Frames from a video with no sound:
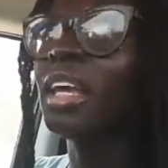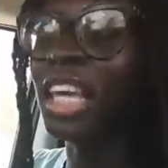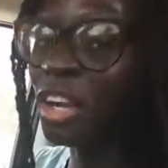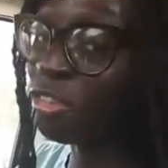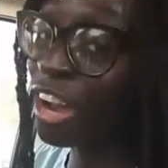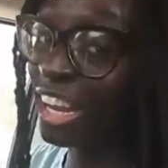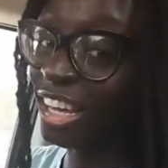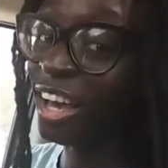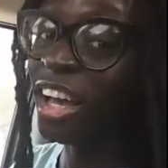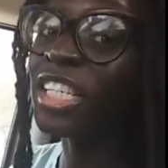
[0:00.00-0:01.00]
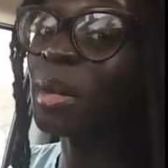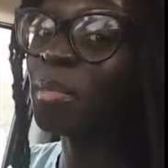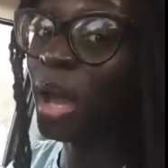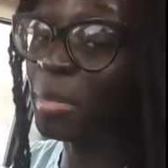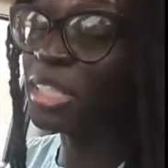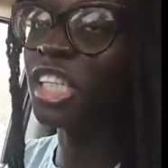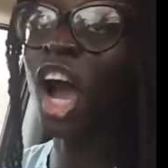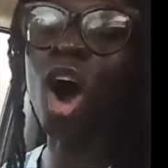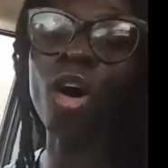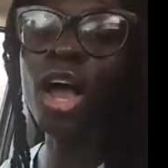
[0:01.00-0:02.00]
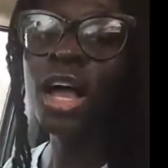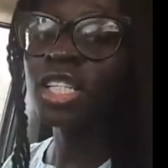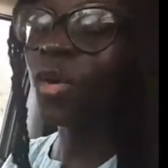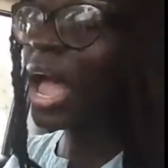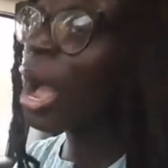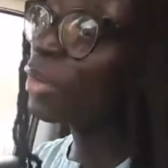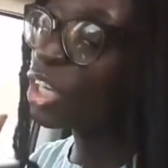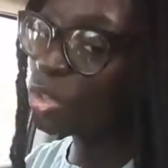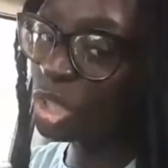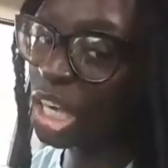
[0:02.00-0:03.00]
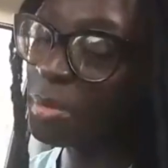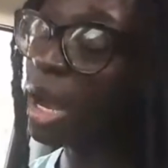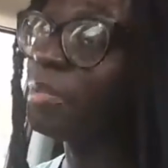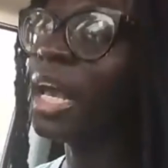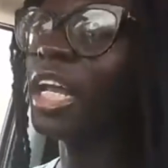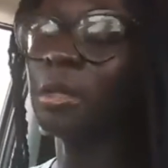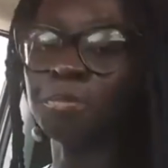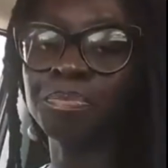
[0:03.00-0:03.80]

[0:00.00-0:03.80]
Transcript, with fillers: get ready because I'm coming to y'all. So how can you keep updated?